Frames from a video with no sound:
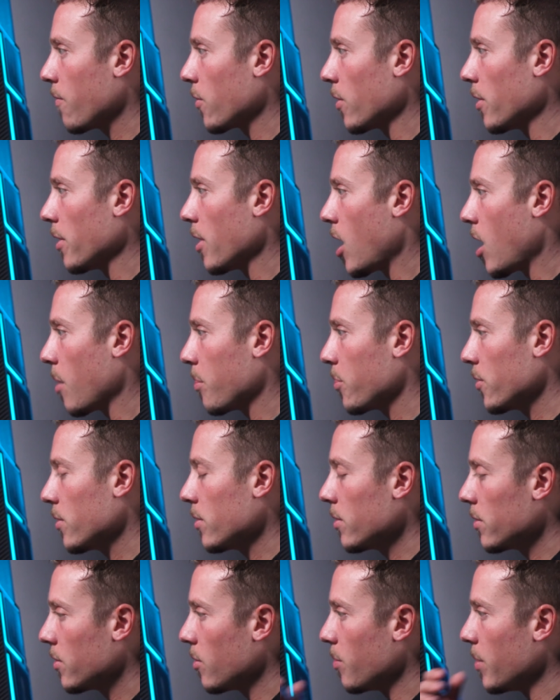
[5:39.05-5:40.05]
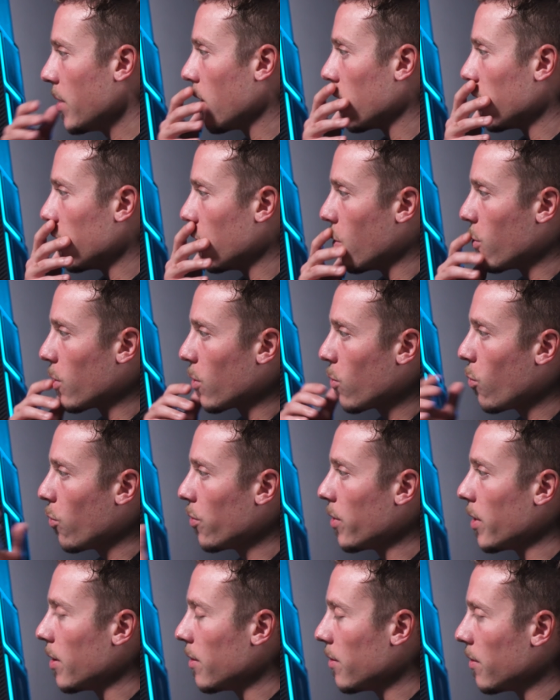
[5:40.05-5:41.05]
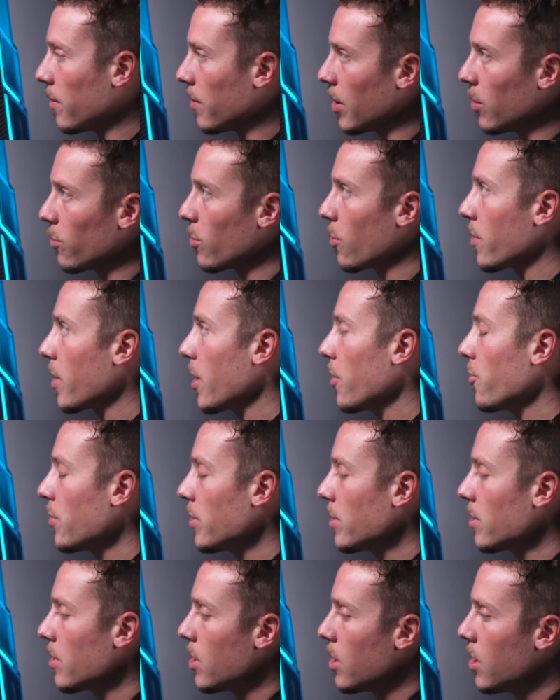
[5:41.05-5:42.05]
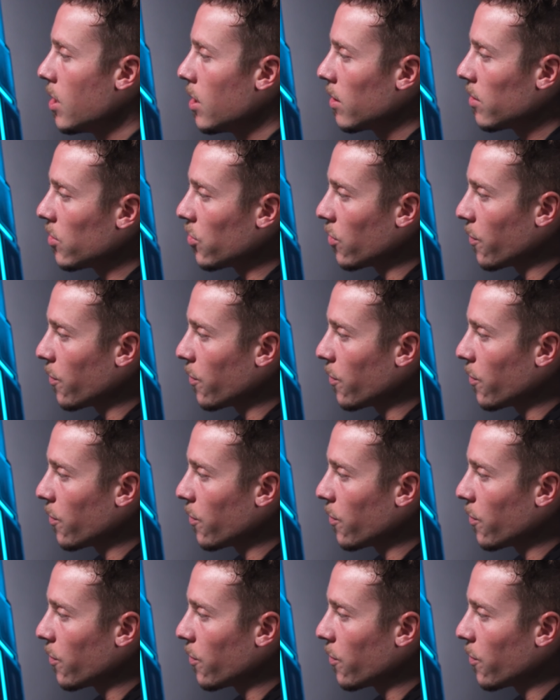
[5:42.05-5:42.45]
for an opper to be on lower holding Z rotation, because